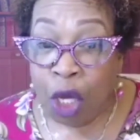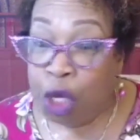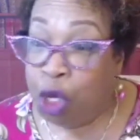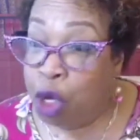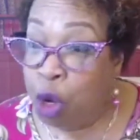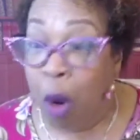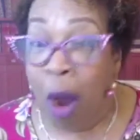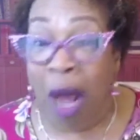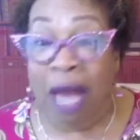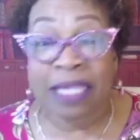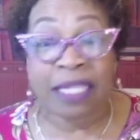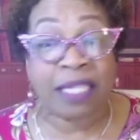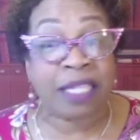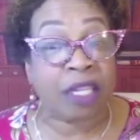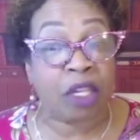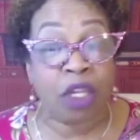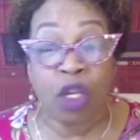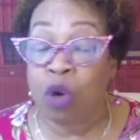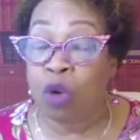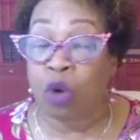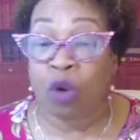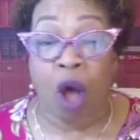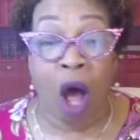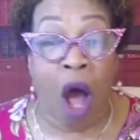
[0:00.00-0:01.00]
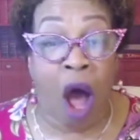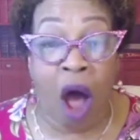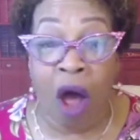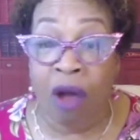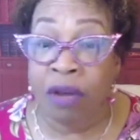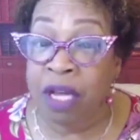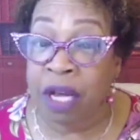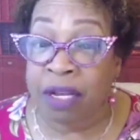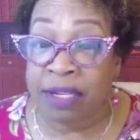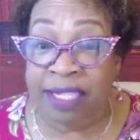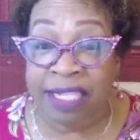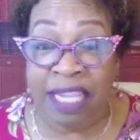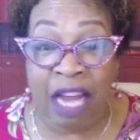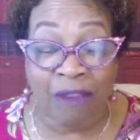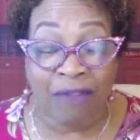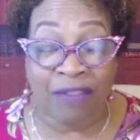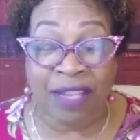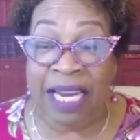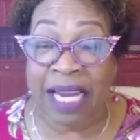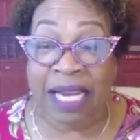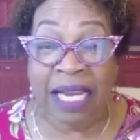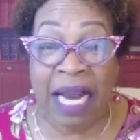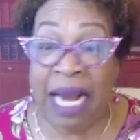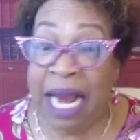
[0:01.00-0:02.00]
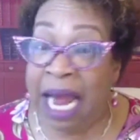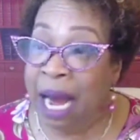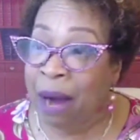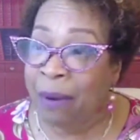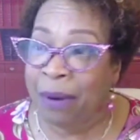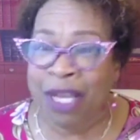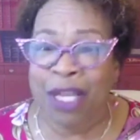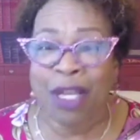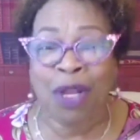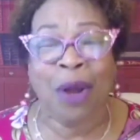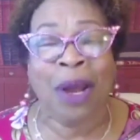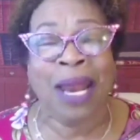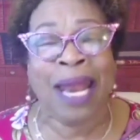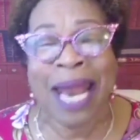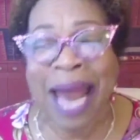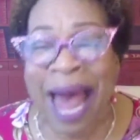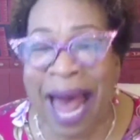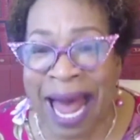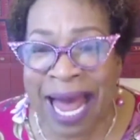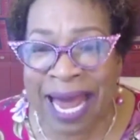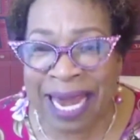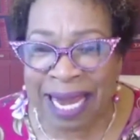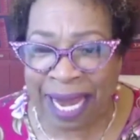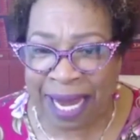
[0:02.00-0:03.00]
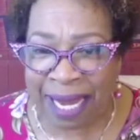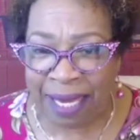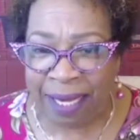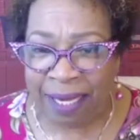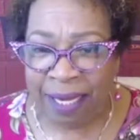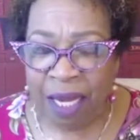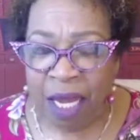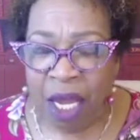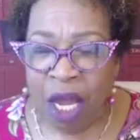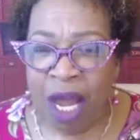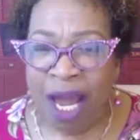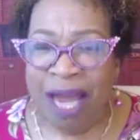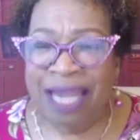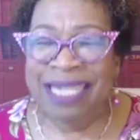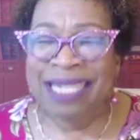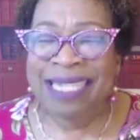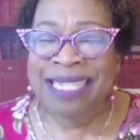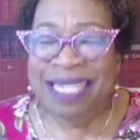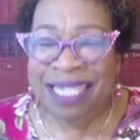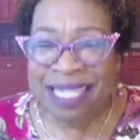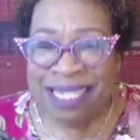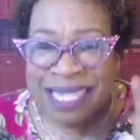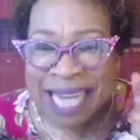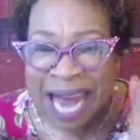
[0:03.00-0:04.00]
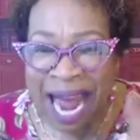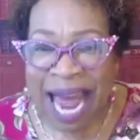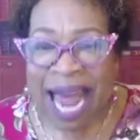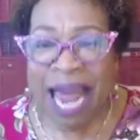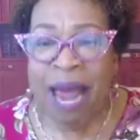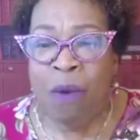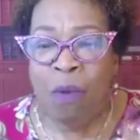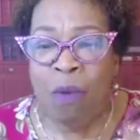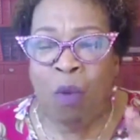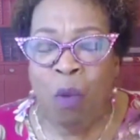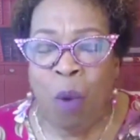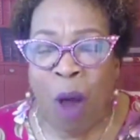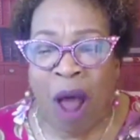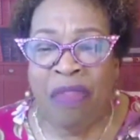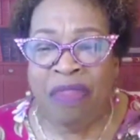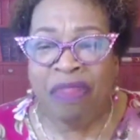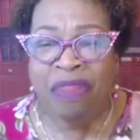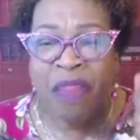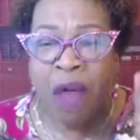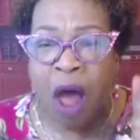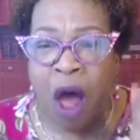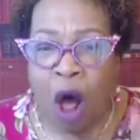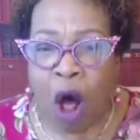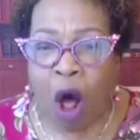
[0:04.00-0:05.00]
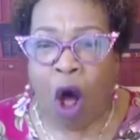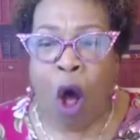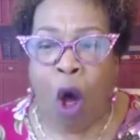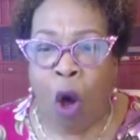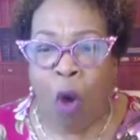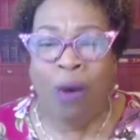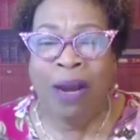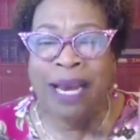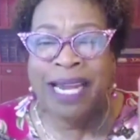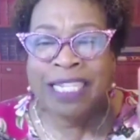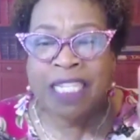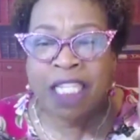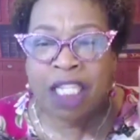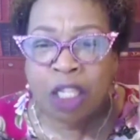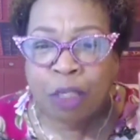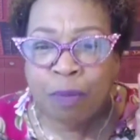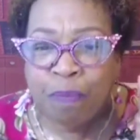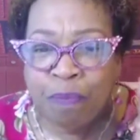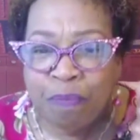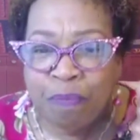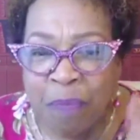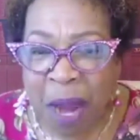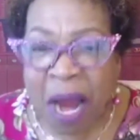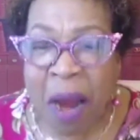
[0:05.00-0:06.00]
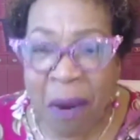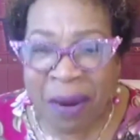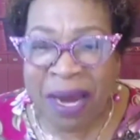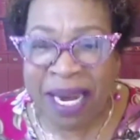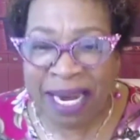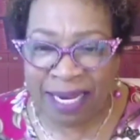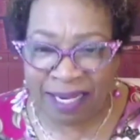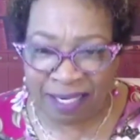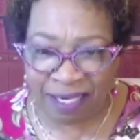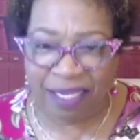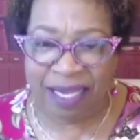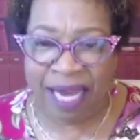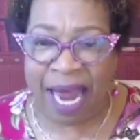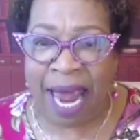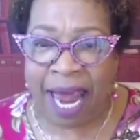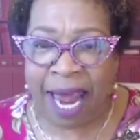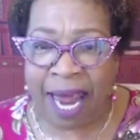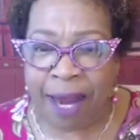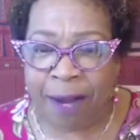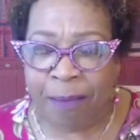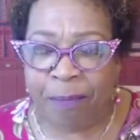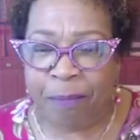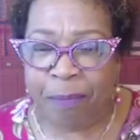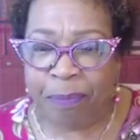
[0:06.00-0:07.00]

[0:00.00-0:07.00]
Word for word: You call yourself declaring, you're lying. Say what the Holy Spirit is saying.